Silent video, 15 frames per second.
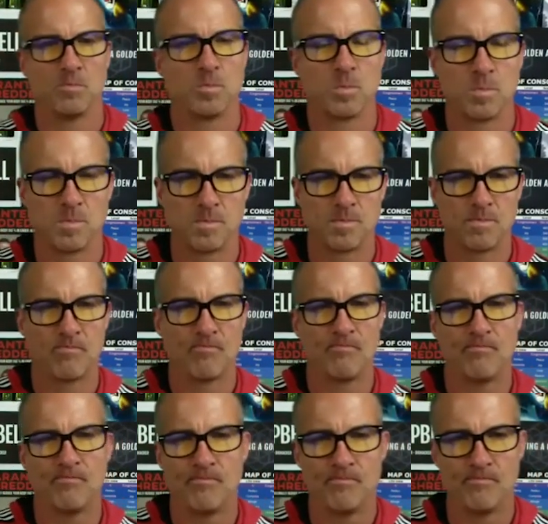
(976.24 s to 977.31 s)

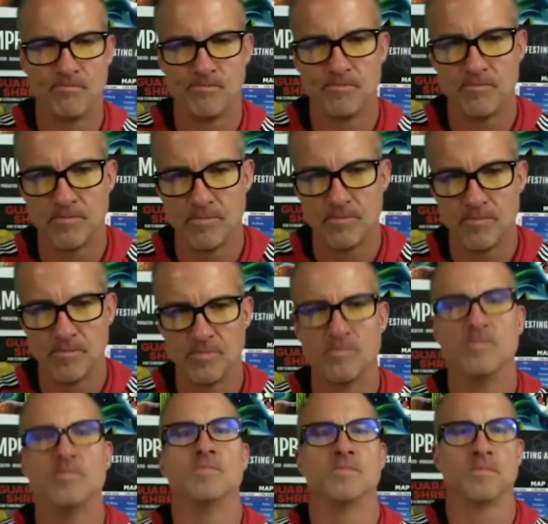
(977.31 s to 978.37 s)

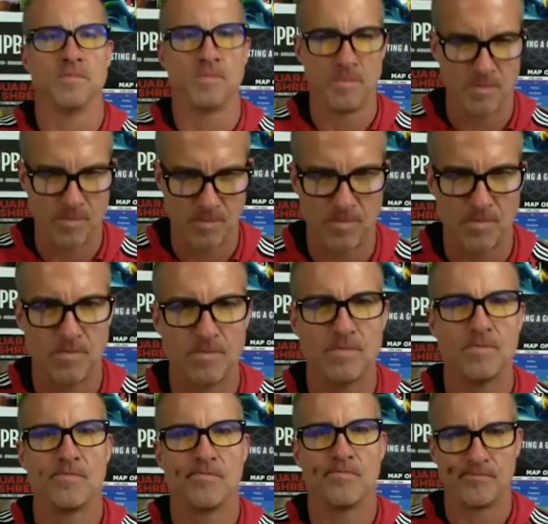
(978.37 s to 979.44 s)

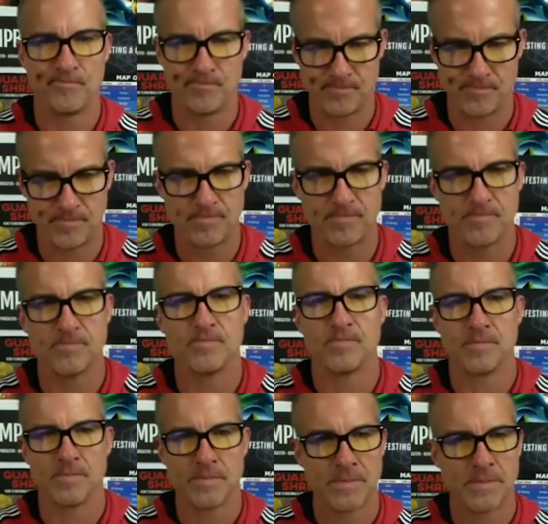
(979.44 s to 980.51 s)

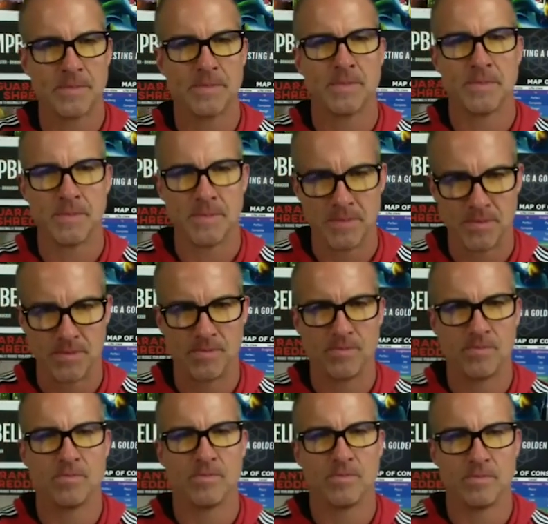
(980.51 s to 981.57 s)

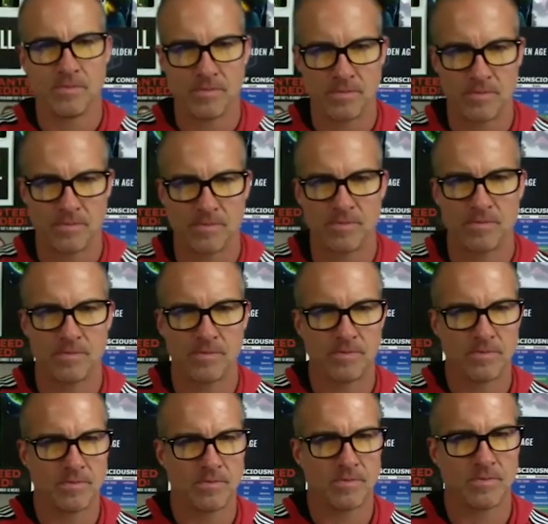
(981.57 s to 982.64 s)

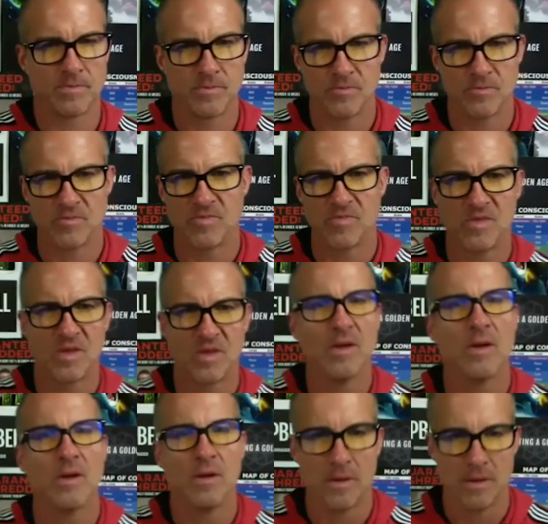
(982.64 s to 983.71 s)

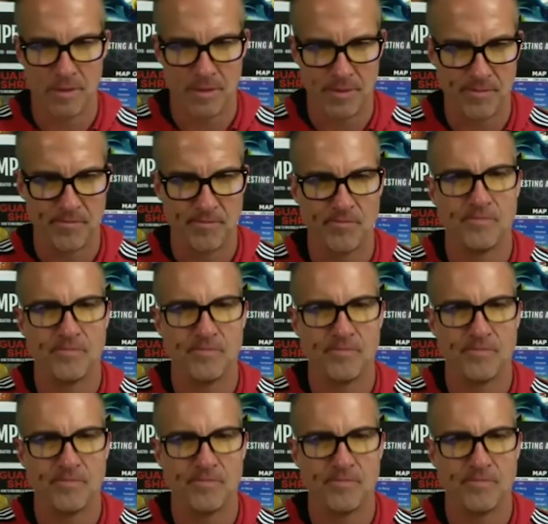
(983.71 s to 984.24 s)
(silent)